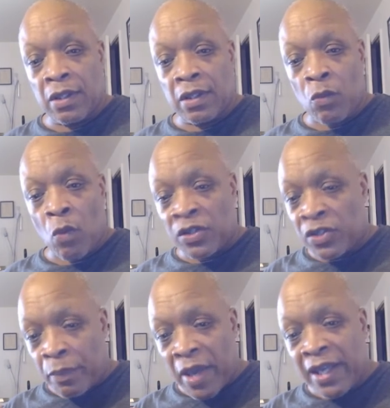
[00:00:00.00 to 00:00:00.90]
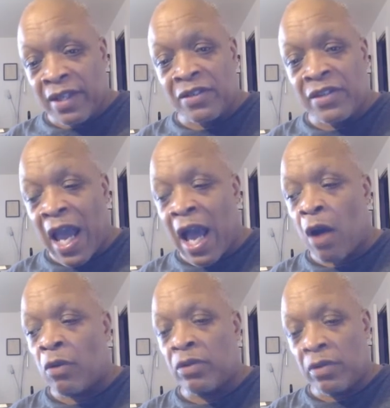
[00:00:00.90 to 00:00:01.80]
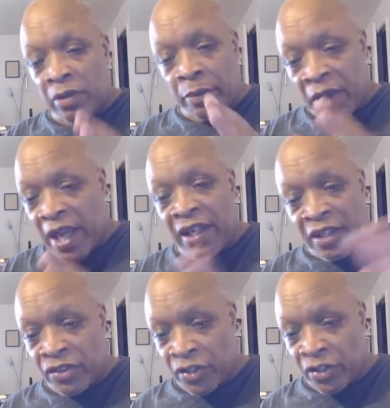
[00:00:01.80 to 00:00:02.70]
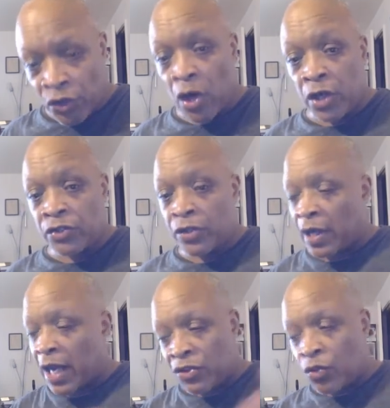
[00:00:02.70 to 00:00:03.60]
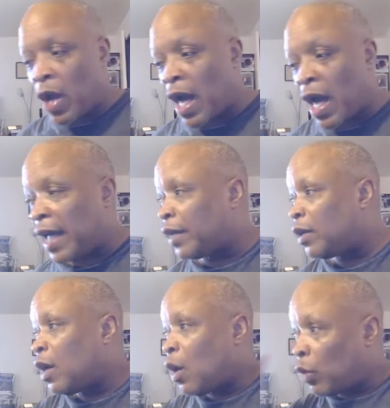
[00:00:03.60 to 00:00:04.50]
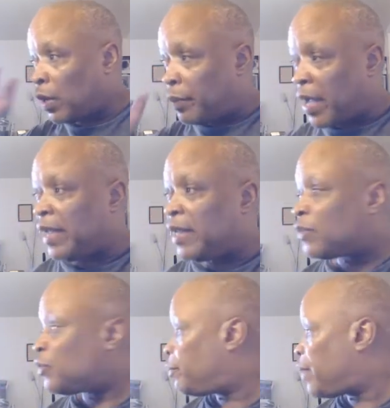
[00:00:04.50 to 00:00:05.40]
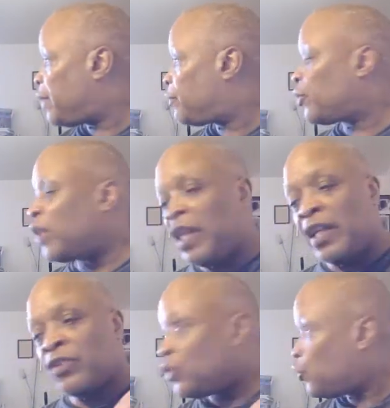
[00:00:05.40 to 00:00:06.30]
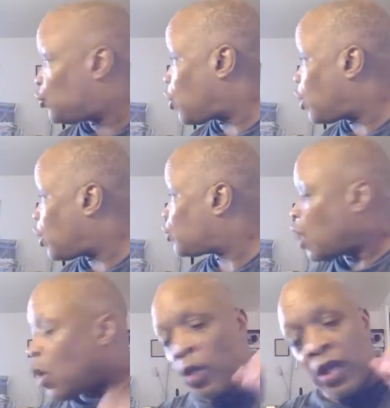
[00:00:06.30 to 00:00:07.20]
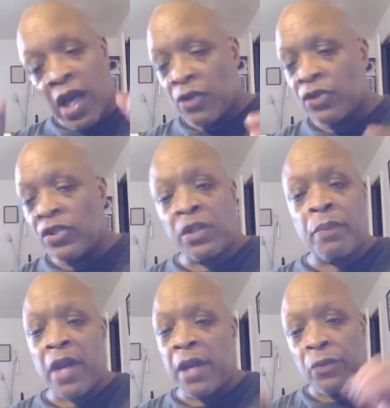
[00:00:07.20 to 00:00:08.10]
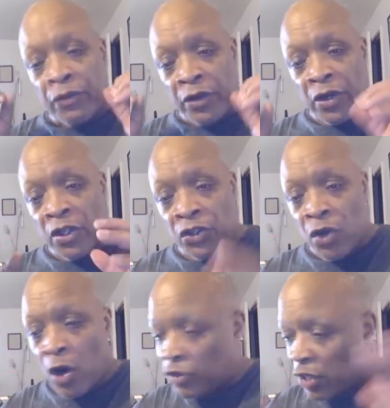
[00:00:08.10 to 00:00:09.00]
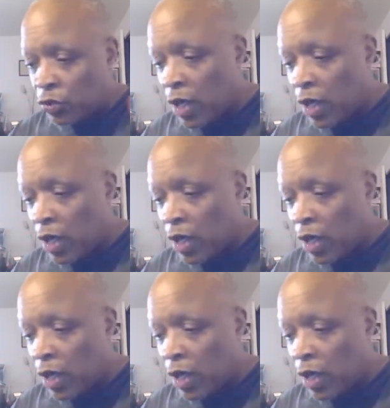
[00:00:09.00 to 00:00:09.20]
Once the paint is down, the paint is in charge. That's the way I like it. When the paint hits the paper, it is in charge. When the colors hit the paper, they're in charge. That's what I